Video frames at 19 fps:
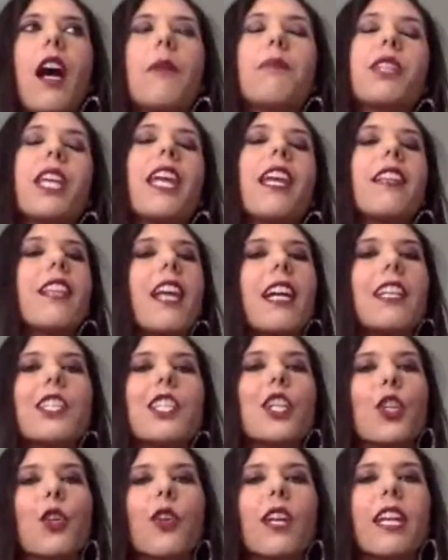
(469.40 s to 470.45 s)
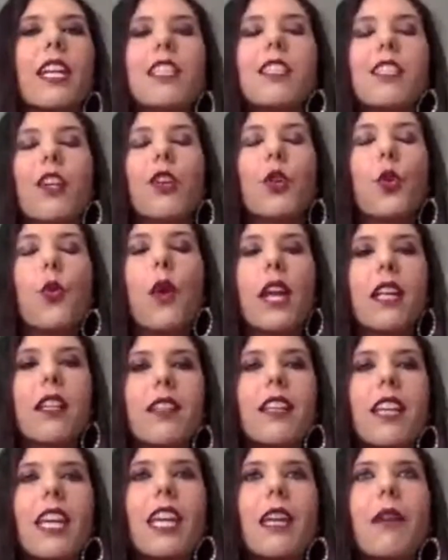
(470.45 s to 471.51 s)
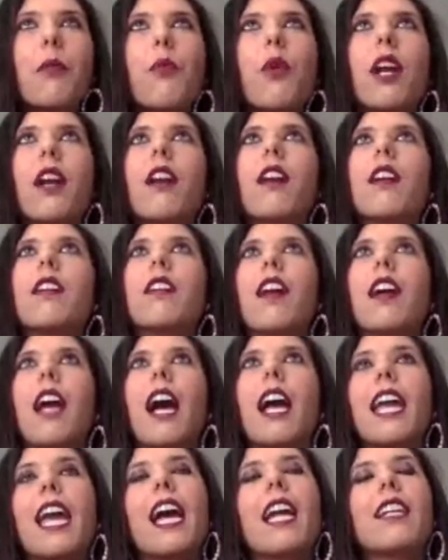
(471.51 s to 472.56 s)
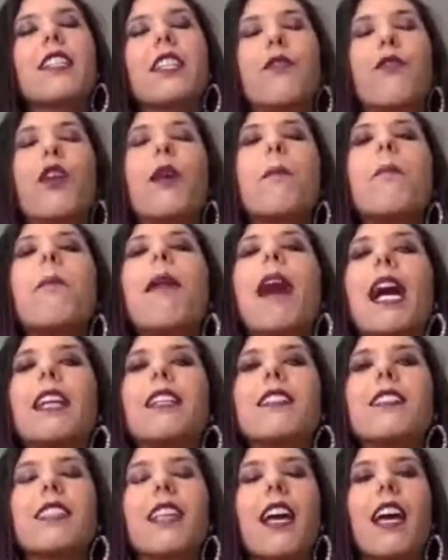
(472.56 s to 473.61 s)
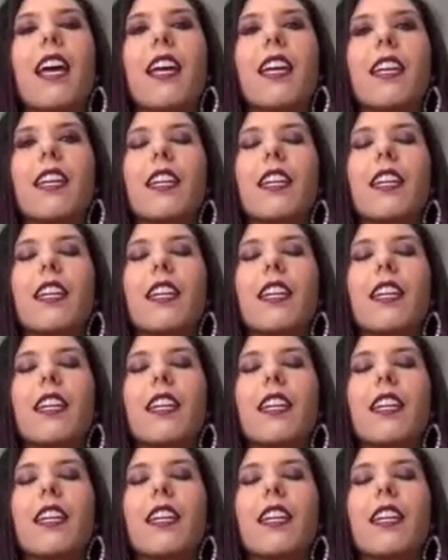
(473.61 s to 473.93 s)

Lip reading: obtained that degree so quickly, where I had a different mindset,